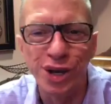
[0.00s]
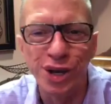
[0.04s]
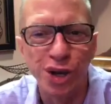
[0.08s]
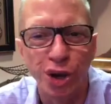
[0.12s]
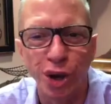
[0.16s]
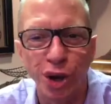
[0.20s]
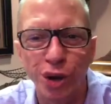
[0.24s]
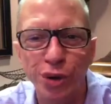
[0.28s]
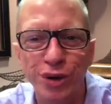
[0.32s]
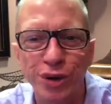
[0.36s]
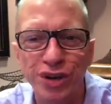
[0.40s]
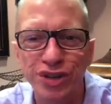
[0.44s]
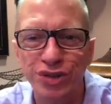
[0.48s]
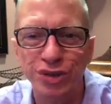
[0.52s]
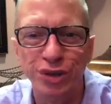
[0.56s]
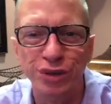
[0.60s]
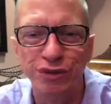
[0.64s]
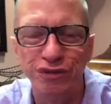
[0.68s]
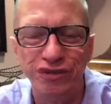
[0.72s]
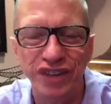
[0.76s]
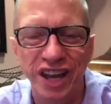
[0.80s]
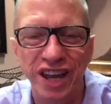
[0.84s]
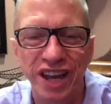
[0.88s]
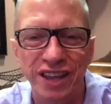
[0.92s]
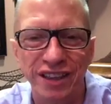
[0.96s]
encourage your
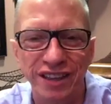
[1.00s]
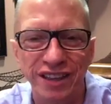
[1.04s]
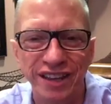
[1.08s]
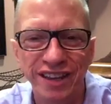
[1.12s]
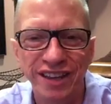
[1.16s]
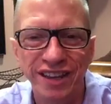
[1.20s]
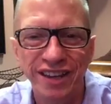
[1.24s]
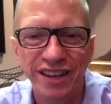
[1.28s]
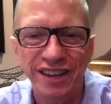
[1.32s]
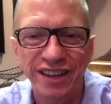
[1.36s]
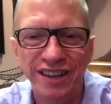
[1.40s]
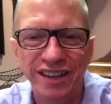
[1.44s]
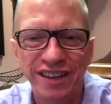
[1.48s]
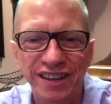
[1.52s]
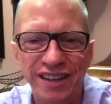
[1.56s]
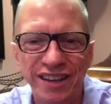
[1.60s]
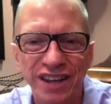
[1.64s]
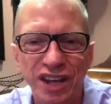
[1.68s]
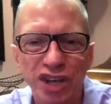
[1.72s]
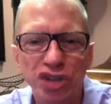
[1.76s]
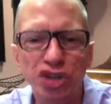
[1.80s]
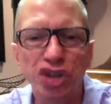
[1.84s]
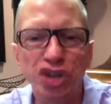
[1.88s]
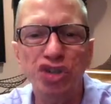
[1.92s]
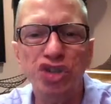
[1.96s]
faith
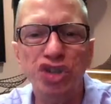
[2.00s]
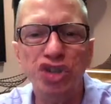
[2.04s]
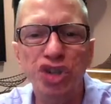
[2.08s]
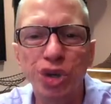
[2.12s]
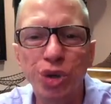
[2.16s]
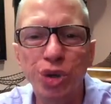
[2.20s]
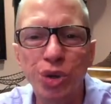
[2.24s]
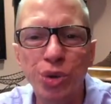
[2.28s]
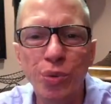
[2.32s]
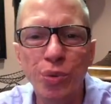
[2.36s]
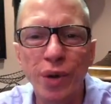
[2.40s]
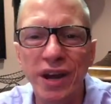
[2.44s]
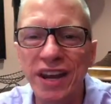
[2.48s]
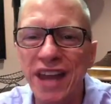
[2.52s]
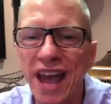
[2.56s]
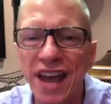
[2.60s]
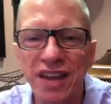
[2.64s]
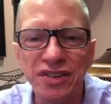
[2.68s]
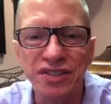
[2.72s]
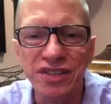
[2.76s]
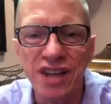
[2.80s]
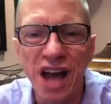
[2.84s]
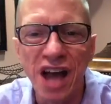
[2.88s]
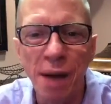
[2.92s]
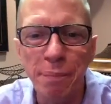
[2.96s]
to do what
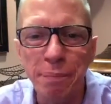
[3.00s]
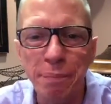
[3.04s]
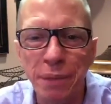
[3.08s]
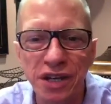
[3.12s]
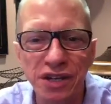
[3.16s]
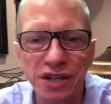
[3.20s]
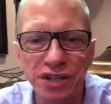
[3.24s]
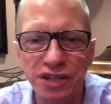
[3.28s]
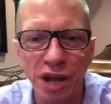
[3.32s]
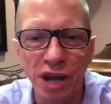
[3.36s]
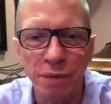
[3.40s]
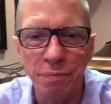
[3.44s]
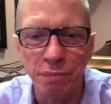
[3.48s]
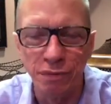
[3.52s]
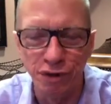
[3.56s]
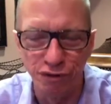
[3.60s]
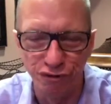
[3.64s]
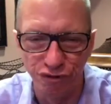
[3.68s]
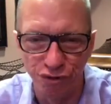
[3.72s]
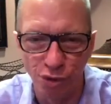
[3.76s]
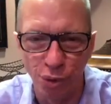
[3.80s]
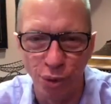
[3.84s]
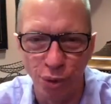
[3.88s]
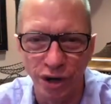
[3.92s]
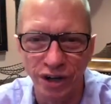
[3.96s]
has not been done
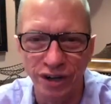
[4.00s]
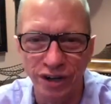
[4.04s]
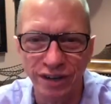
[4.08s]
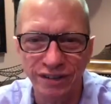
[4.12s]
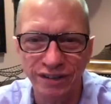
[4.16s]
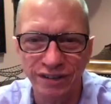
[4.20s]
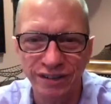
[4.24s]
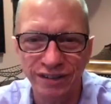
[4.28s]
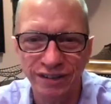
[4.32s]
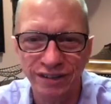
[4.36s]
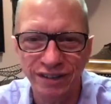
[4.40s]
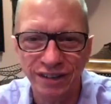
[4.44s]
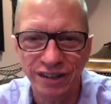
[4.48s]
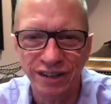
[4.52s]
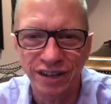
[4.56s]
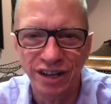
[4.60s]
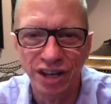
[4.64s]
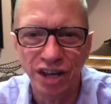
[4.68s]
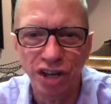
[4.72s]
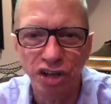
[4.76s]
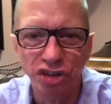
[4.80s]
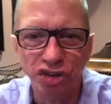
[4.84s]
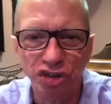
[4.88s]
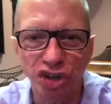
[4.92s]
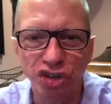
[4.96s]
before,
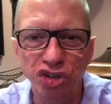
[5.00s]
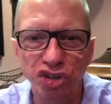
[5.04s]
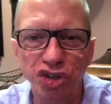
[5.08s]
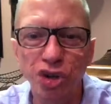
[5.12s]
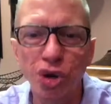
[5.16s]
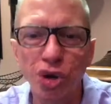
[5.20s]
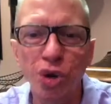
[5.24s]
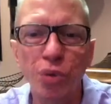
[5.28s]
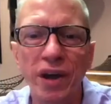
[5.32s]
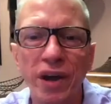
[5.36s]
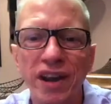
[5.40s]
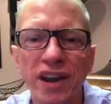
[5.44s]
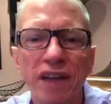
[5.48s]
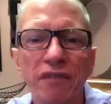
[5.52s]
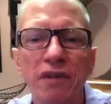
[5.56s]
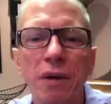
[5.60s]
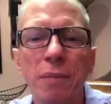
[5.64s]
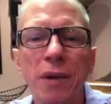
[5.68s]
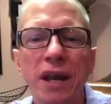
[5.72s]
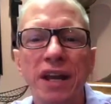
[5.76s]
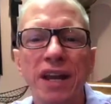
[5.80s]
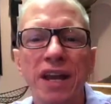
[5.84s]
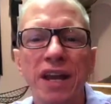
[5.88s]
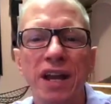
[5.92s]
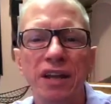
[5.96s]
to do what
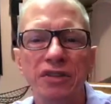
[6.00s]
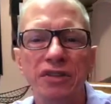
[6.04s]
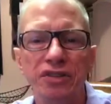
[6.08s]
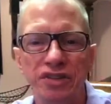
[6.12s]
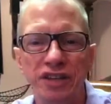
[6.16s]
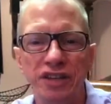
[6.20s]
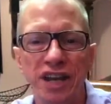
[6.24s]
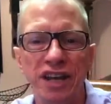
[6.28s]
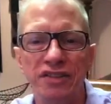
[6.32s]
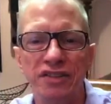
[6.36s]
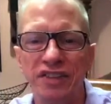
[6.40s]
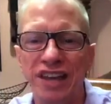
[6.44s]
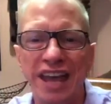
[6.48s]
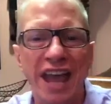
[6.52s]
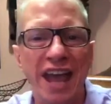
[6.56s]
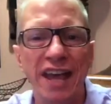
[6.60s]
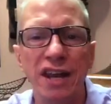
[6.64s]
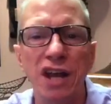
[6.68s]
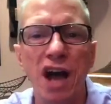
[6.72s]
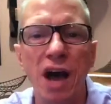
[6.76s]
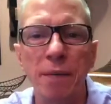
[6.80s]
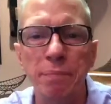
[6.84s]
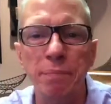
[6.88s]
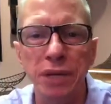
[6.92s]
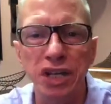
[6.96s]
everybody else says
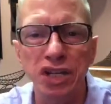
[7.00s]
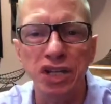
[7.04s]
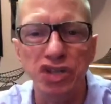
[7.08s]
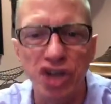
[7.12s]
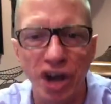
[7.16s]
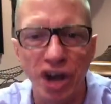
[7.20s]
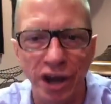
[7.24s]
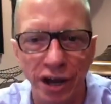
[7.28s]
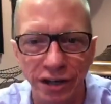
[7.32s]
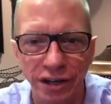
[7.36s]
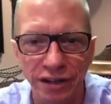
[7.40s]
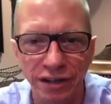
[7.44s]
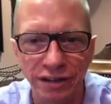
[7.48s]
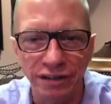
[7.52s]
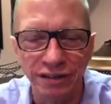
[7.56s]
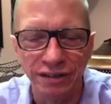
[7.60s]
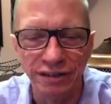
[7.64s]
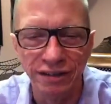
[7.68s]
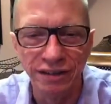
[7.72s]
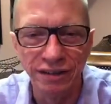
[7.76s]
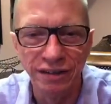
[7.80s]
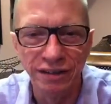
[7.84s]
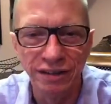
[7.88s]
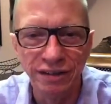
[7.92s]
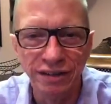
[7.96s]
cannot be done,
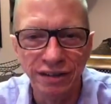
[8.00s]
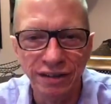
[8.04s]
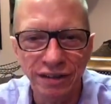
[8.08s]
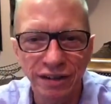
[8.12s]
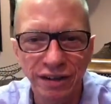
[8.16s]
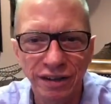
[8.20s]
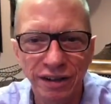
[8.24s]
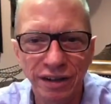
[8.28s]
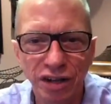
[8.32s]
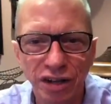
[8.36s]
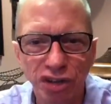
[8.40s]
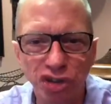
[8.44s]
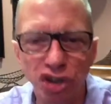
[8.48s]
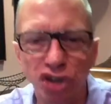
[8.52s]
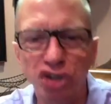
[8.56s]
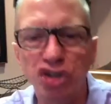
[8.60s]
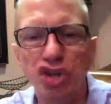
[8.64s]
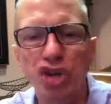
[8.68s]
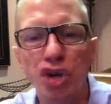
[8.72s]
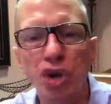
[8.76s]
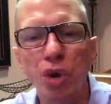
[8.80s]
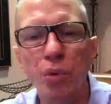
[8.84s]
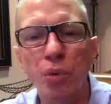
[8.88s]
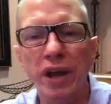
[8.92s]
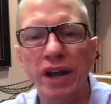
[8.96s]
to
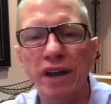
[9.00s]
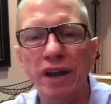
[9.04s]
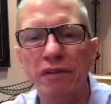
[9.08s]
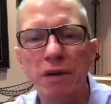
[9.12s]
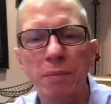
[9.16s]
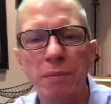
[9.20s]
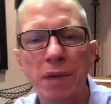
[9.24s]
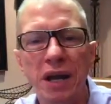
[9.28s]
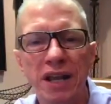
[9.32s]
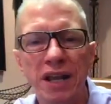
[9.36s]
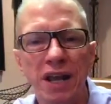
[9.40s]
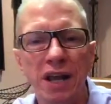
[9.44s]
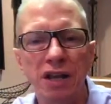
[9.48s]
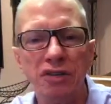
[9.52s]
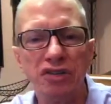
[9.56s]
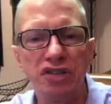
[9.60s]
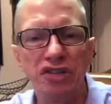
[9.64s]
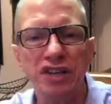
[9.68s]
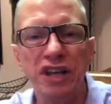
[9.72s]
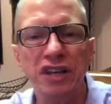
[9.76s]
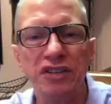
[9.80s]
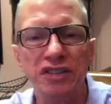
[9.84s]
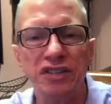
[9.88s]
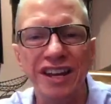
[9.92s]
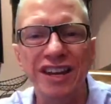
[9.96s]
do what everybody else
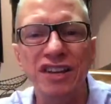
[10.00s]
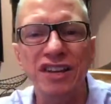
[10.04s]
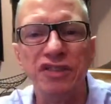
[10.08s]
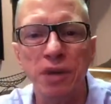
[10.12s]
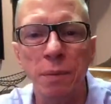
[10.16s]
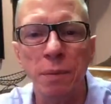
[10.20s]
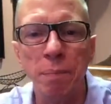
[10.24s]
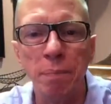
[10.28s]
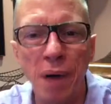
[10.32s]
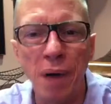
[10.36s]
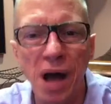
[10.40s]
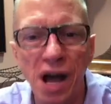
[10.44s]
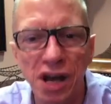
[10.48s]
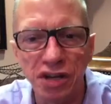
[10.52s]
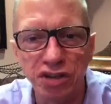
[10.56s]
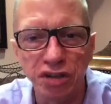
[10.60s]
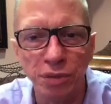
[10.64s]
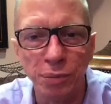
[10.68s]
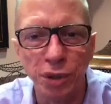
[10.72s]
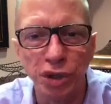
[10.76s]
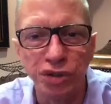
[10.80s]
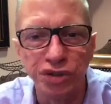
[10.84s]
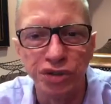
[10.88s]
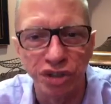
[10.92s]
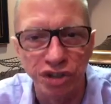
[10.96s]
says is
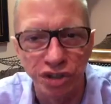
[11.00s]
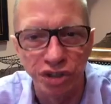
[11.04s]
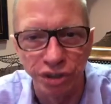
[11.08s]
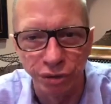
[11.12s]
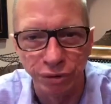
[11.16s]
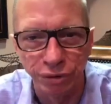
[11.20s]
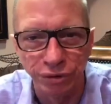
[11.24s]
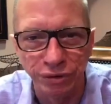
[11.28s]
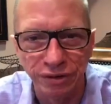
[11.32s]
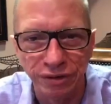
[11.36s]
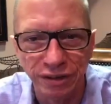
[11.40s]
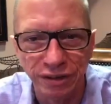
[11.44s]
impossible to do.